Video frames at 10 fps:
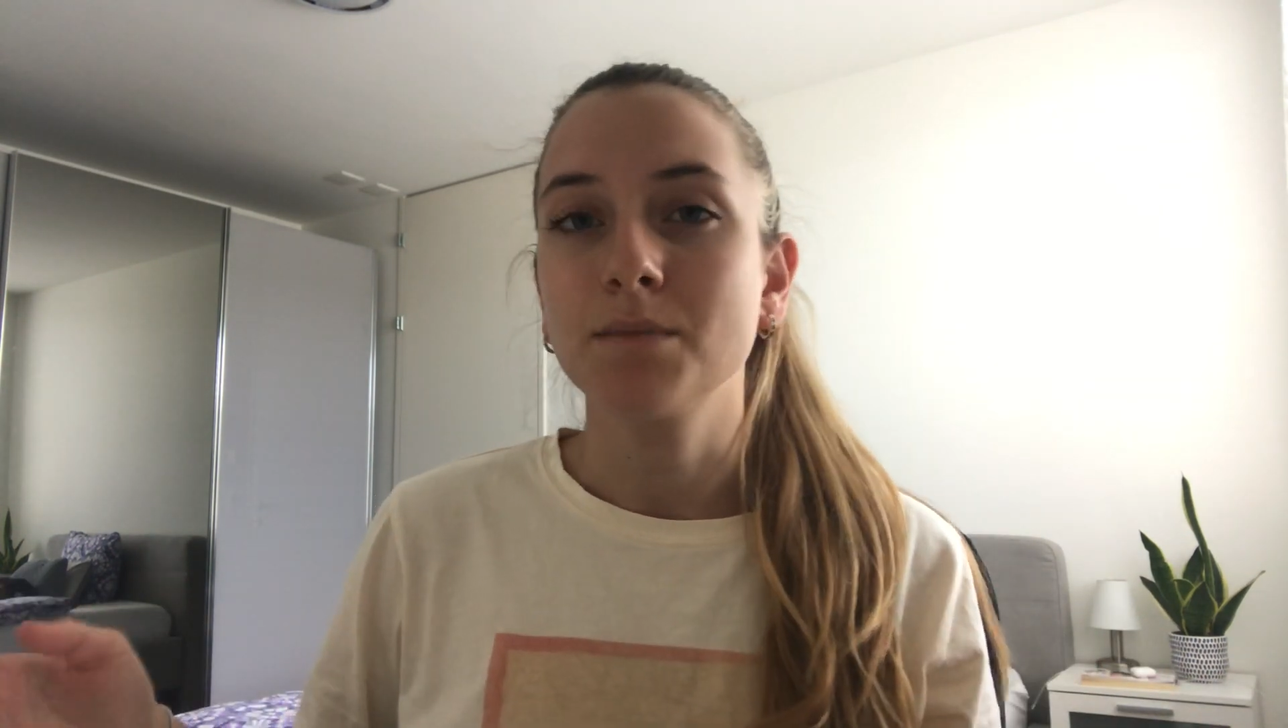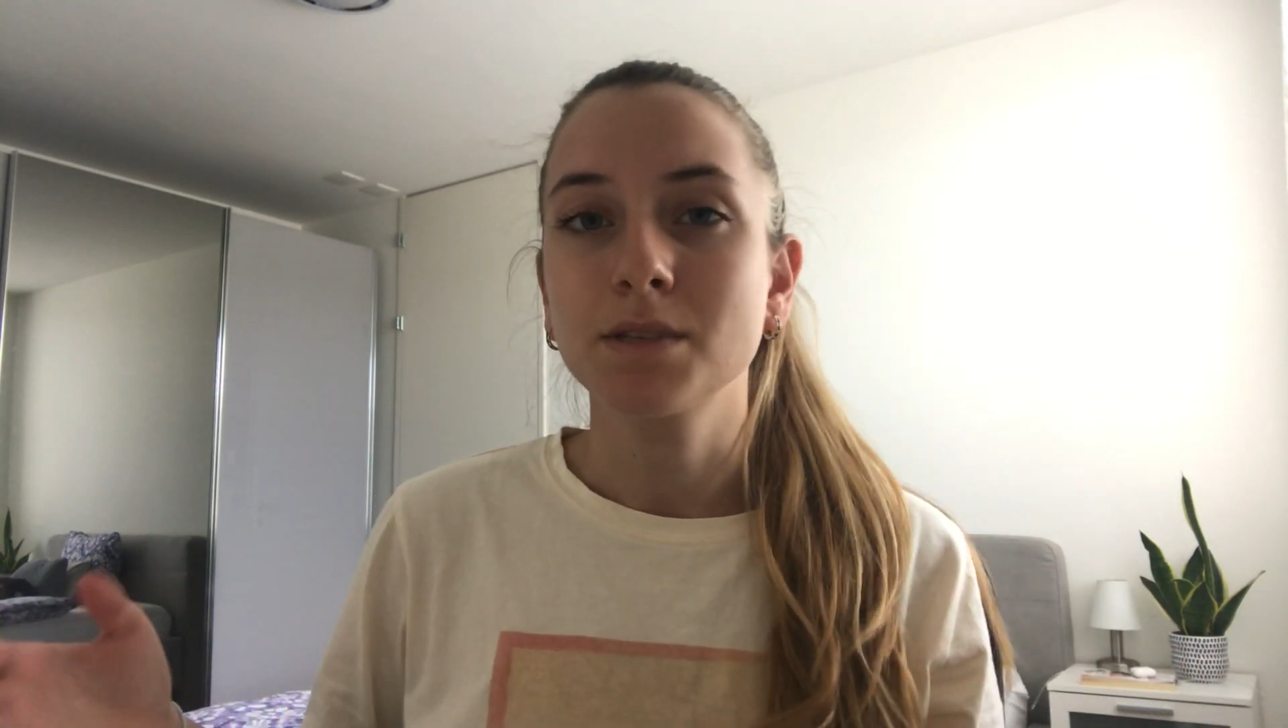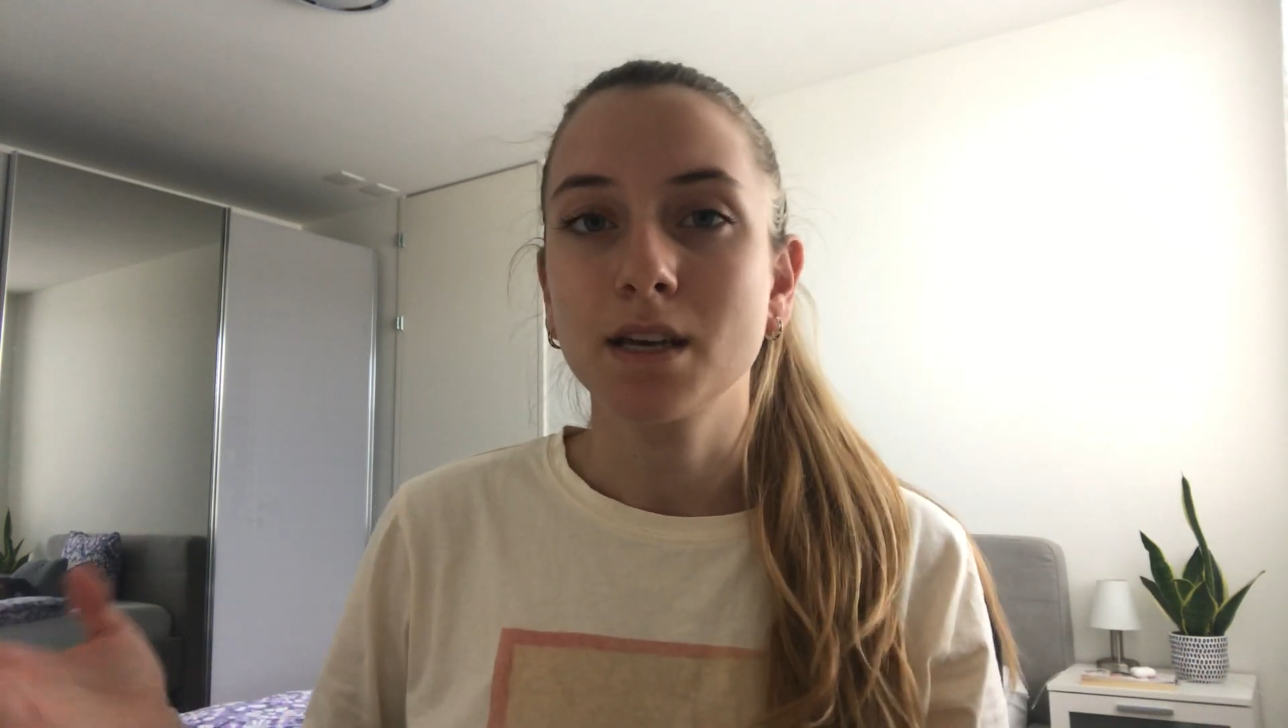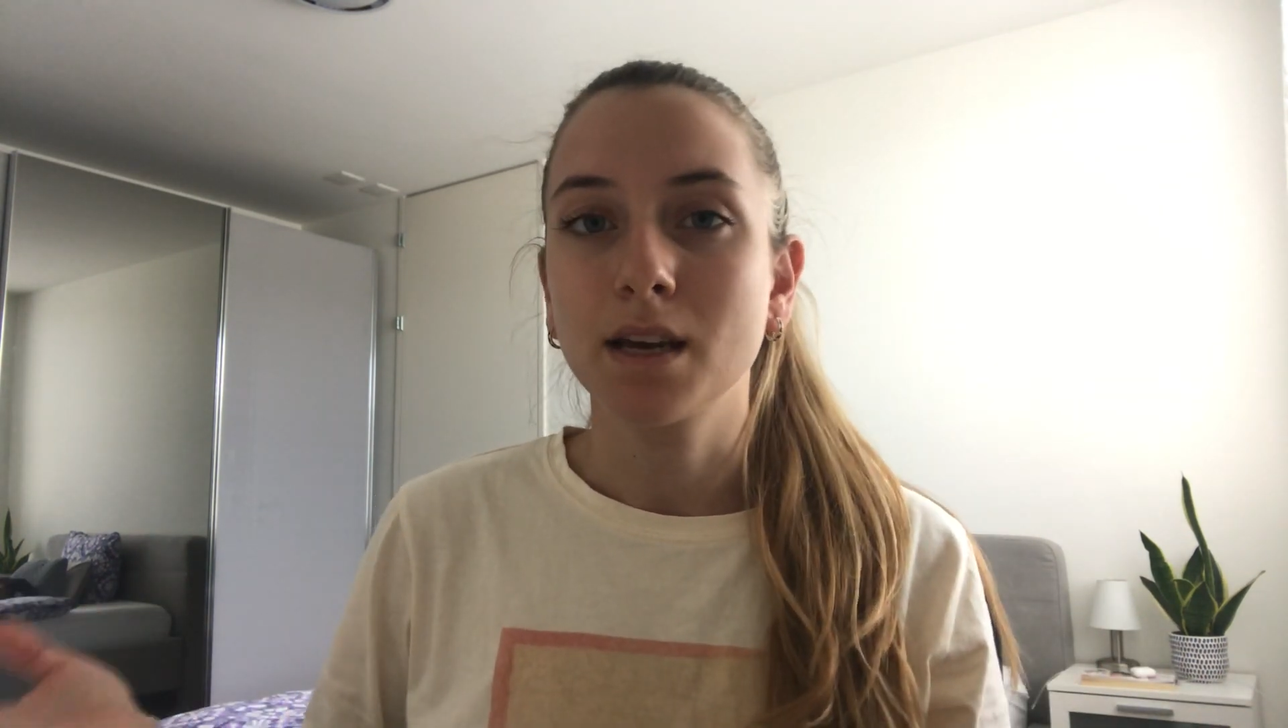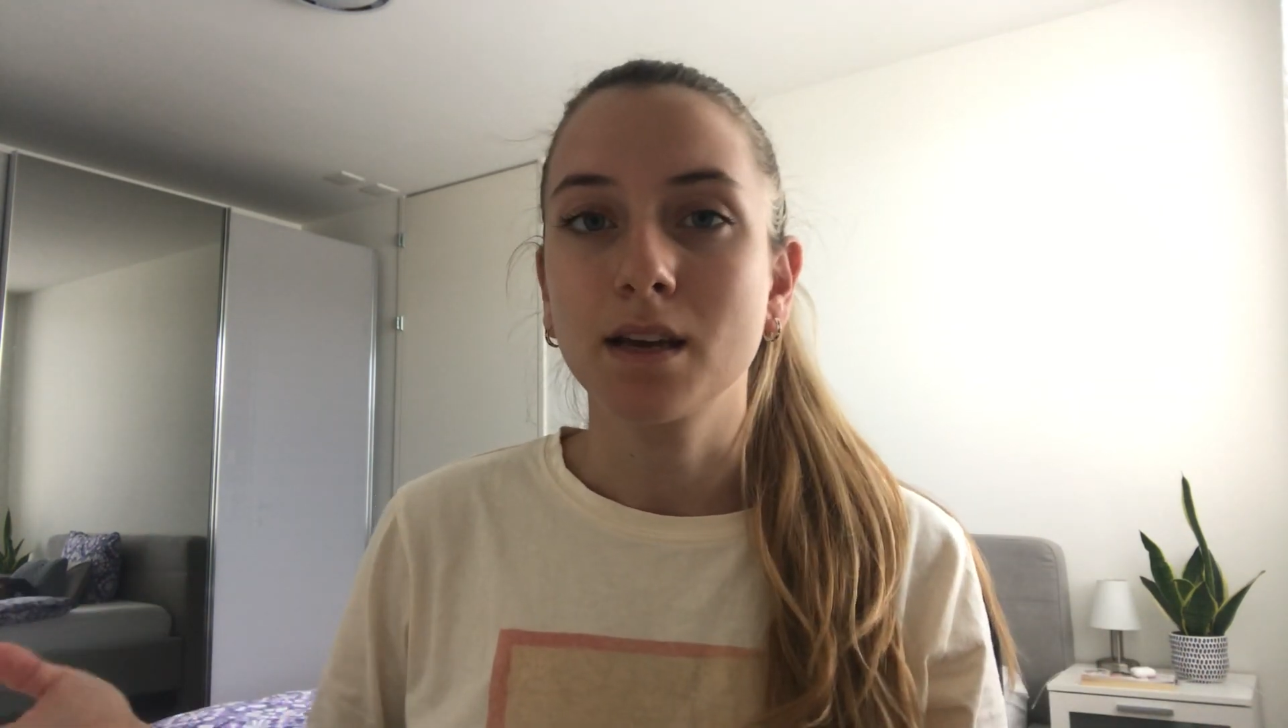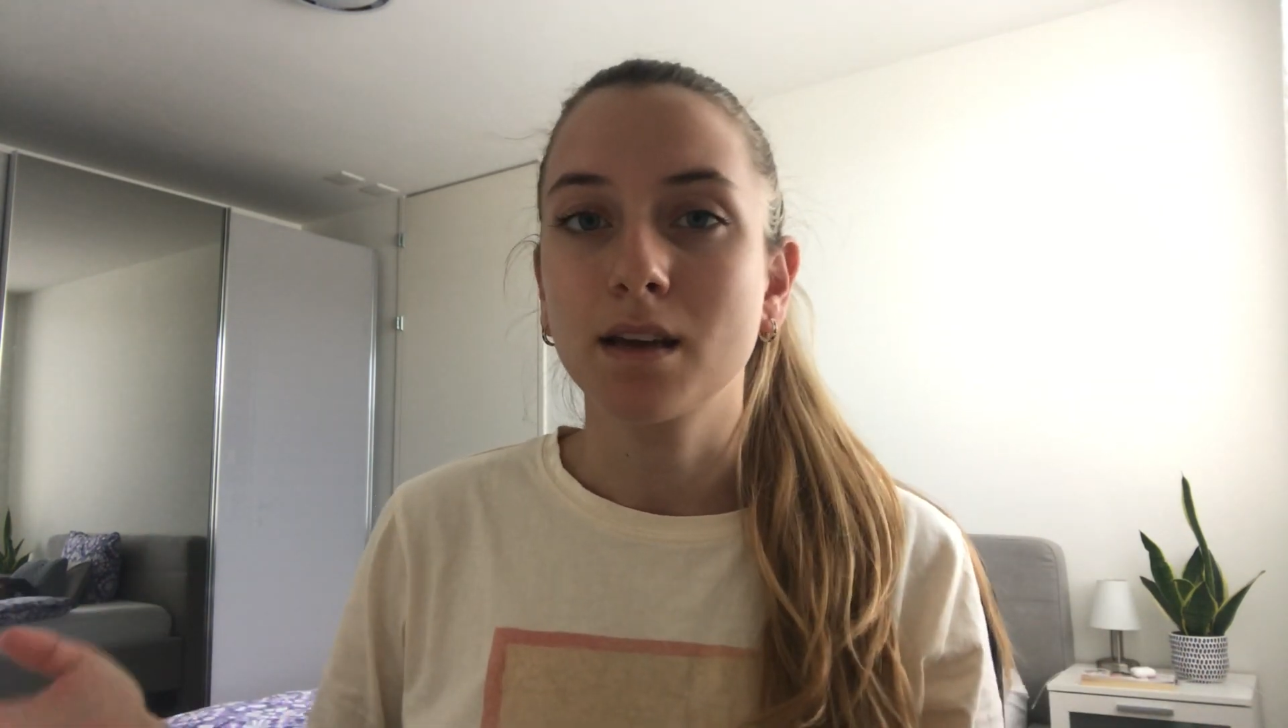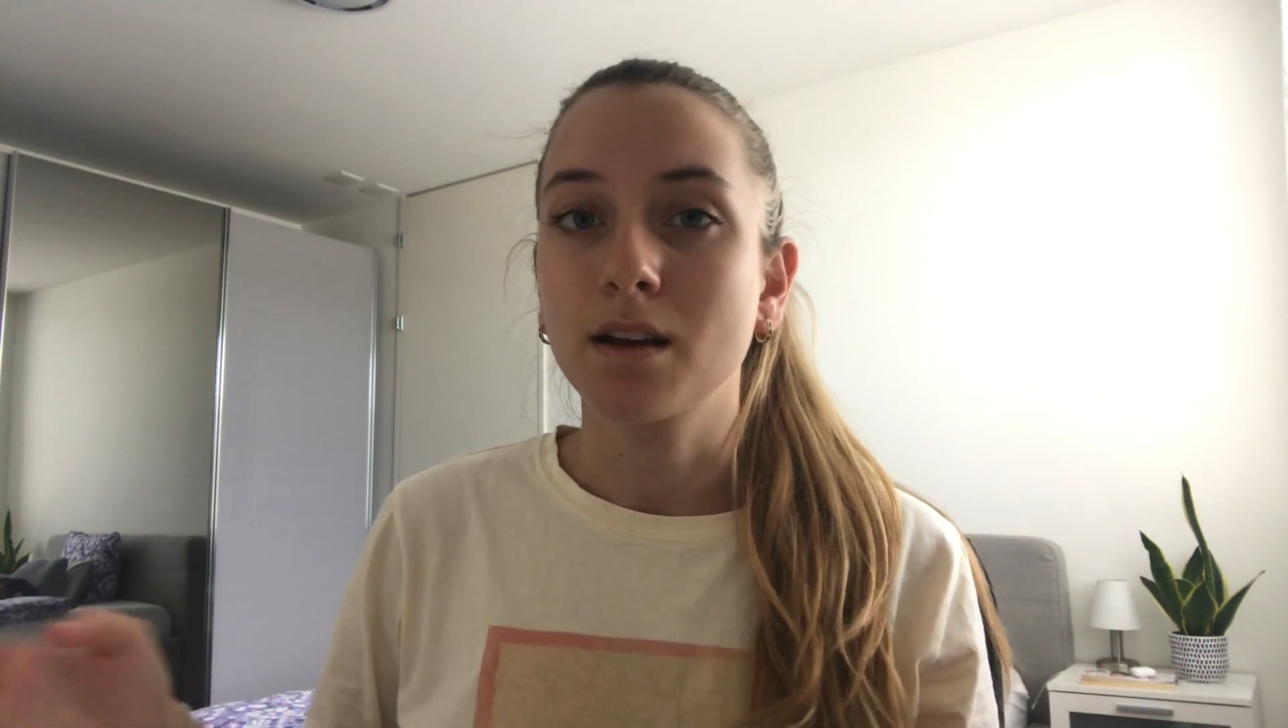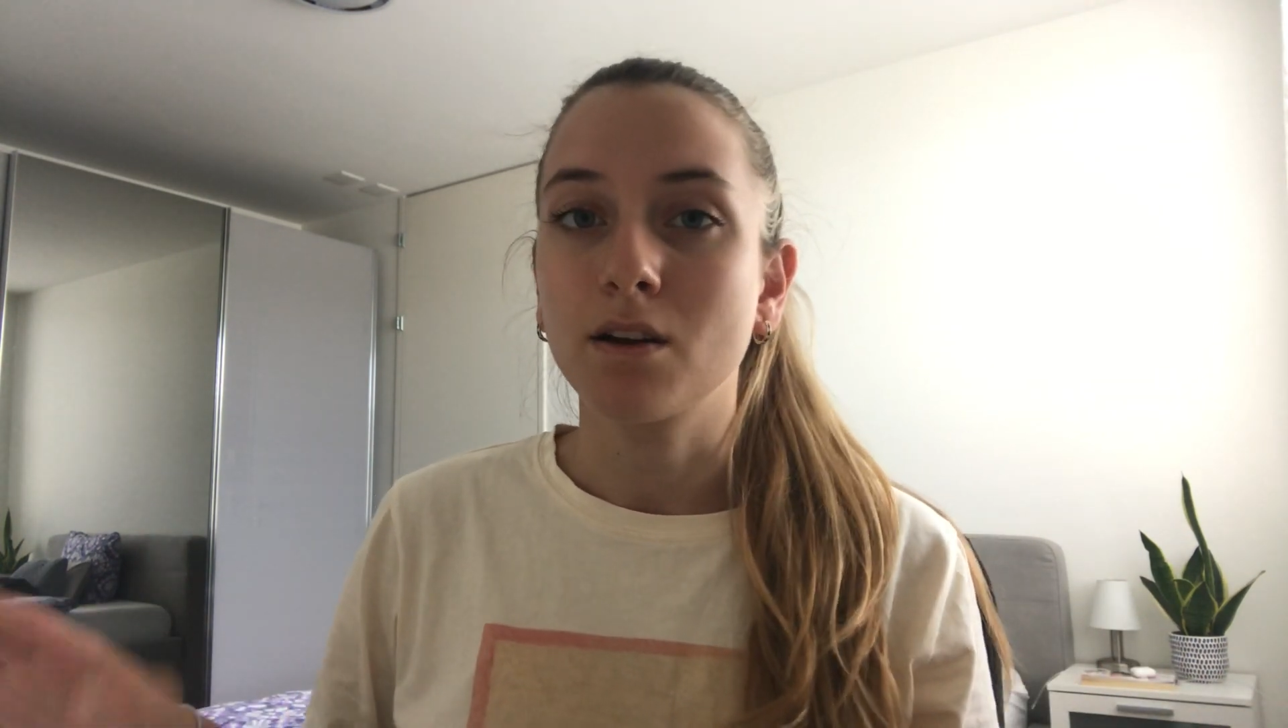sitting in an